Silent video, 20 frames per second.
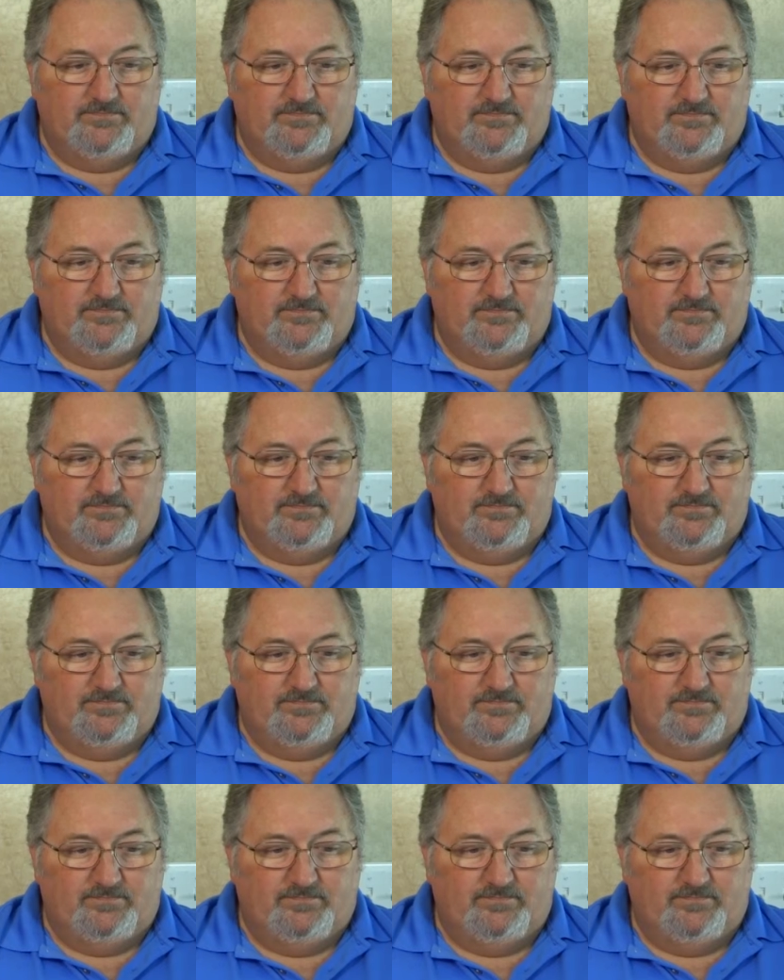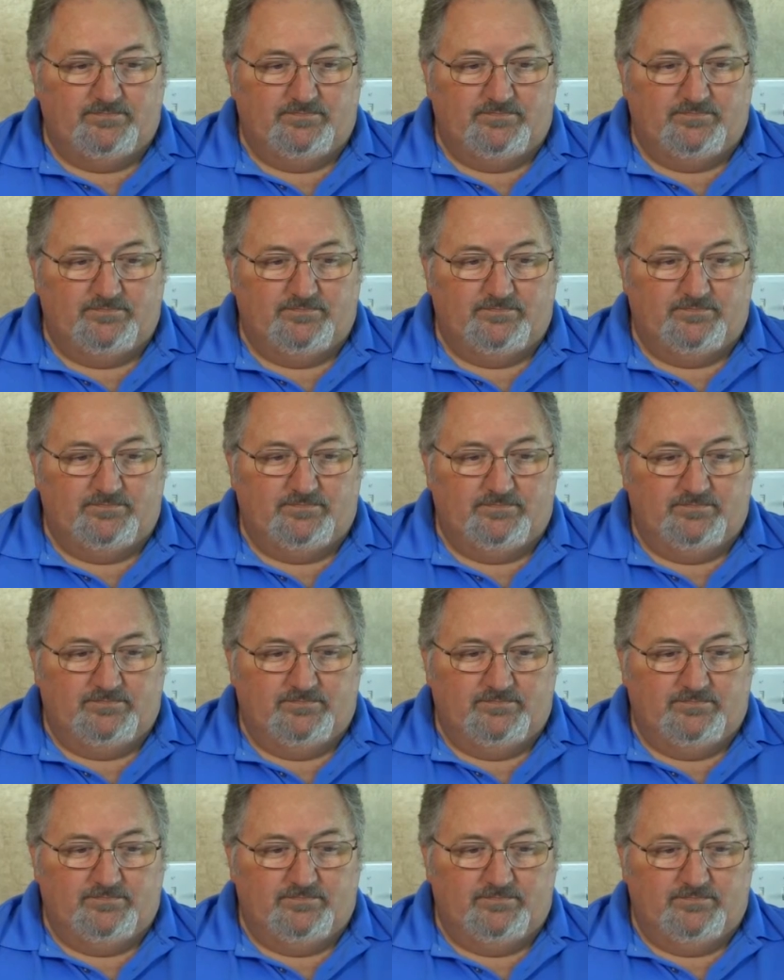
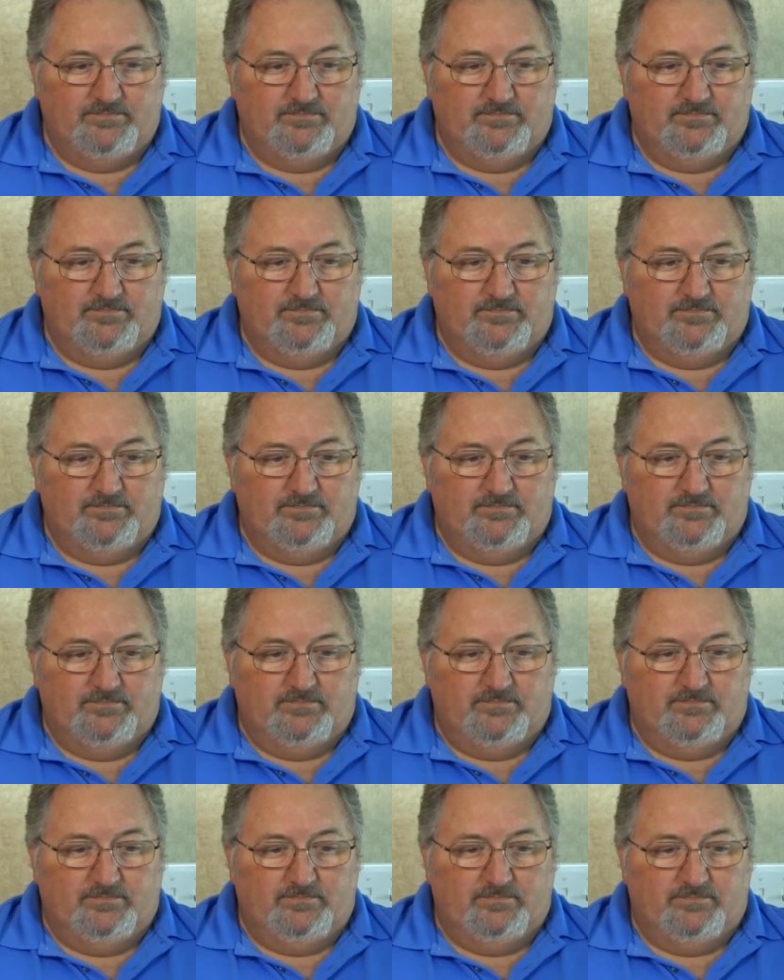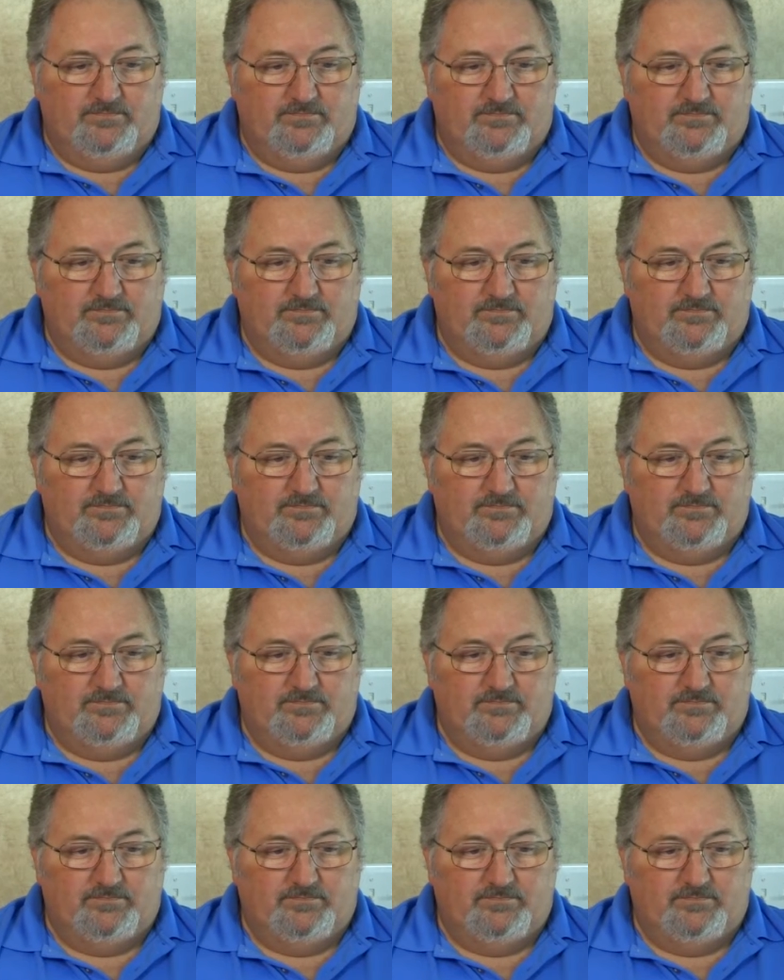
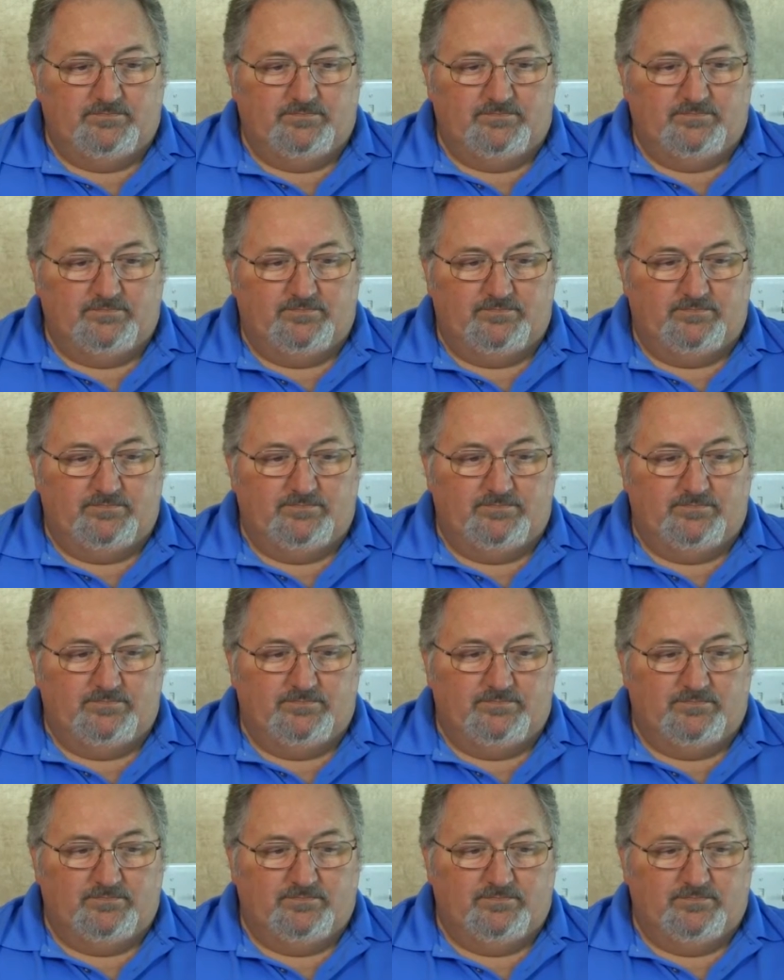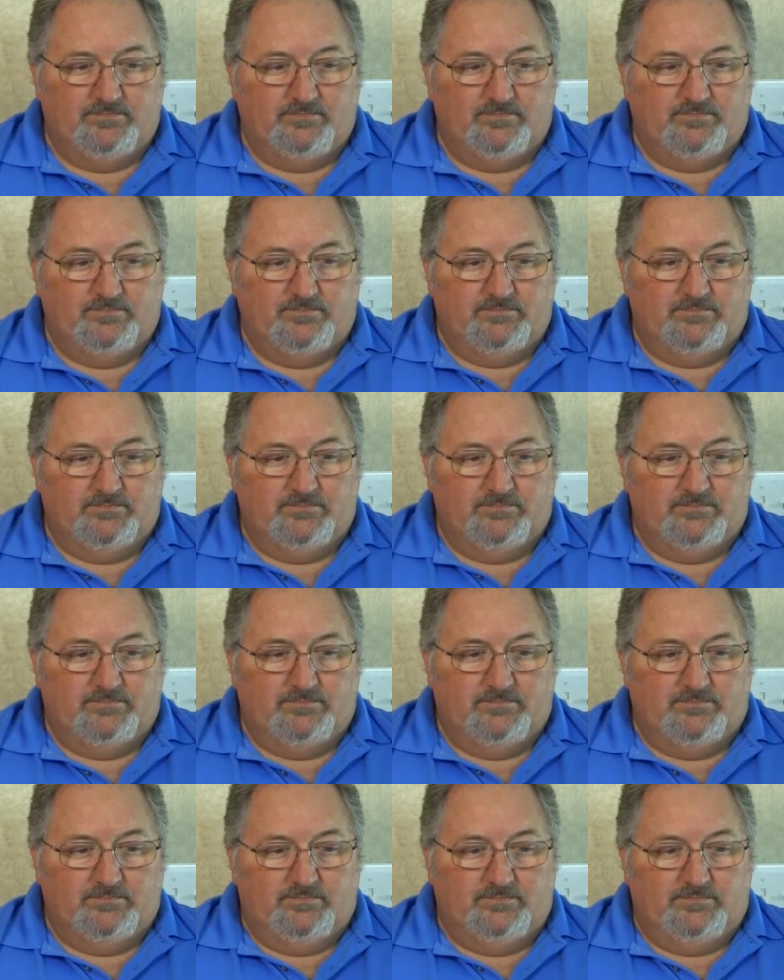
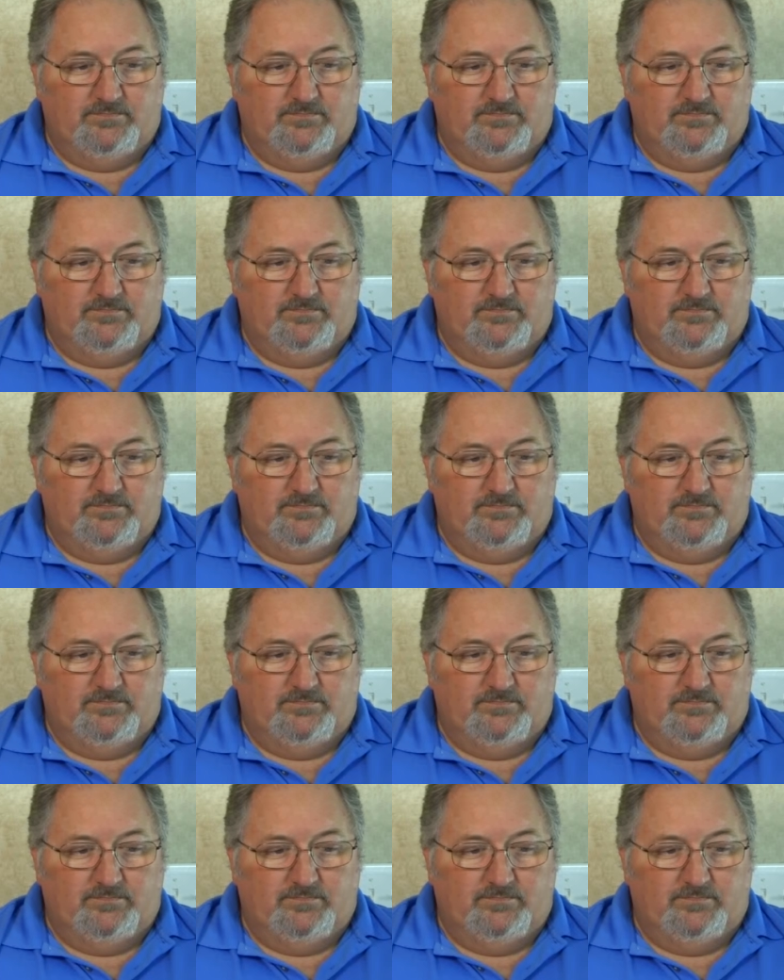(silent)